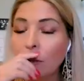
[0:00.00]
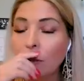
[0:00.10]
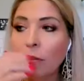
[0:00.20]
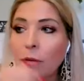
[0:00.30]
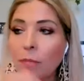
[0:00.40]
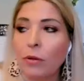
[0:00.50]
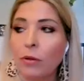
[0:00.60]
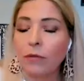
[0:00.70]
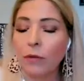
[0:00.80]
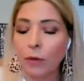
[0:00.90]
and the, the
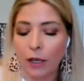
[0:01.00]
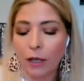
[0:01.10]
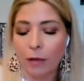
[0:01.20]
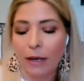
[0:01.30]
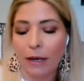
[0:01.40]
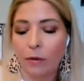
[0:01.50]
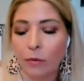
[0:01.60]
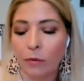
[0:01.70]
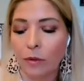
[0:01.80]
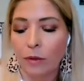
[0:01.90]
beautiful thing
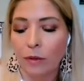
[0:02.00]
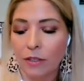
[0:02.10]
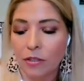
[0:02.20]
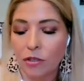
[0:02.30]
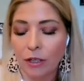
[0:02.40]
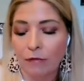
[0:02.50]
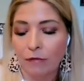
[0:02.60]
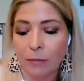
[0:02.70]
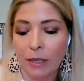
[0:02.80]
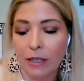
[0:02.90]
about this
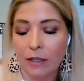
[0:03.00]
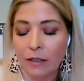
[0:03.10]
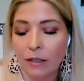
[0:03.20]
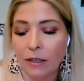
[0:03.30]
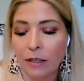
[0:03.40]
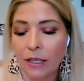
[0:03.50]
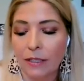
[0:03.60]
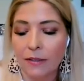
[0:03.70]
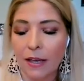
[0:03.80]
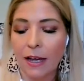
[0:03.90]
journey for me
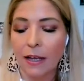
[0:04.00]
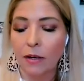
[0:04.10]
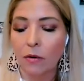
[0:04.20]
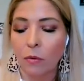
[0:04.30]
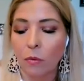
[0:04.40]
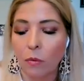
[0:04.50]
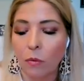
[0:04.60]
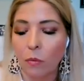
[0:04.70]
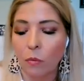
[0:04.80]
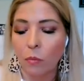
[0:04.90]
is that
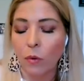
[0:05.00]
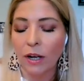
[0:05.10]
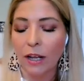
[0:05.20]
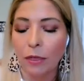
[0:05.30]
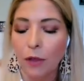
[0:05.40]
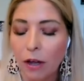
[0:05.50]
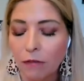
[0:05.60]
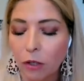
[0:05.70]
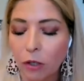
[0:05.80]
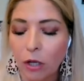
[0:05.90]
what I
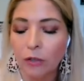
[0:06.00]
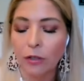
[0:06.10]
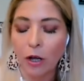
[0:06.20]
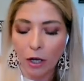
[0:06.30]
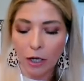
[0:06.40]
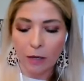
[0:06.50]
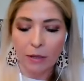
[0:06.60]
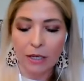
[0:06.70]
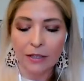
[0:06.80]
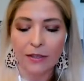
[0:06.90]
thought for a long
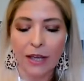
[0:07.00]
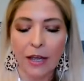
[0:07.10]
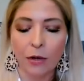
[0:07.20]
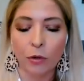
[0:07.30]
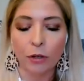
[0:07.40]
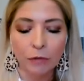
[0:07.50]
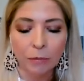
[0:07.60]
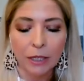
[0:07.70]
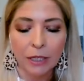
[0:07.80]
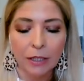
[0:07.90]
time is that in order
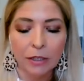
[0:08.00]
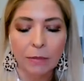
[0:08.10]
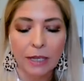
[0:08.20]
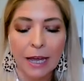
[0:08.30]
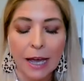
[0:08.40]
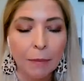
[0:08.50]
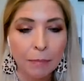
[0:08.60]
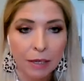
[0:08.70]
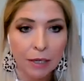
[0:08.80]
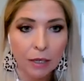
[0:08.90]
for me to be
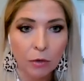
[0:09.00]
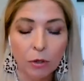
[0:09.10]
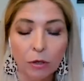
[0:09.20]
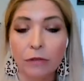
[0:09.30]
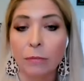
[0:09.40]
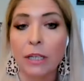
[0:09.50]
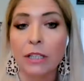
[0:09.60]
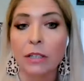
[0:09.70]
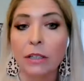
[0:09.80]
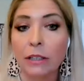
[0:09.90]
happy, in order for
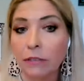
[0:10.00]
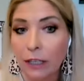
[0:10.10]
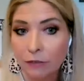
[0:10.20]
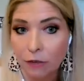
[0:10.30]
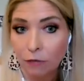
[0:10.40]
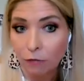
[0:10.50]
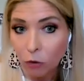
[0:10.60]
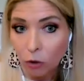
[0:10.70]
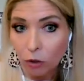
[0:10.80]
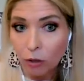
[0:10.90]
me to live life to the
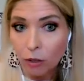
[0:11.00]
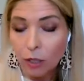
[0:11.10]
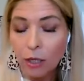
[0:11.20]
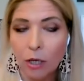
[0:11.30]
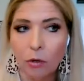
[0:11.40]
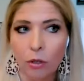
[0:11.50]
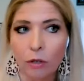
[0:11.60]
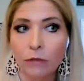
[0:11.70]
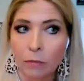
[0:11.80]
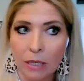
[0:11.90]
full, in
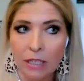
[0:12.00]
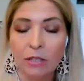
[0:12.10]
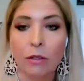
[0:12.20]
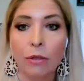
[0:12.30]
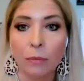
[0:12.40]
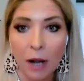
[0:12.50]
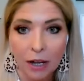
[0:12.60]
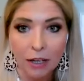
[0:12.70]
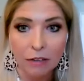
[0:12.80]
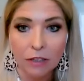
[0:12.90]
order for me to
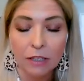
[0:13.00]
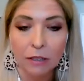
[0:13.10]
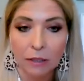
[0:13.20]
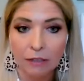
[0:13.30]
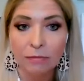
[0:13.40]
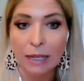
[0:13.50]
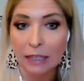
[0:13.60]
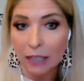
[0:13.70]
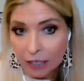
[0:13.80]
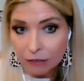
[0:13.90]
thrive and to love
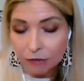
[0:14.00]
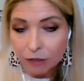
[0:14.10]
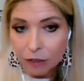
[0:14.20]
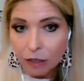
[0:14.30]
my life,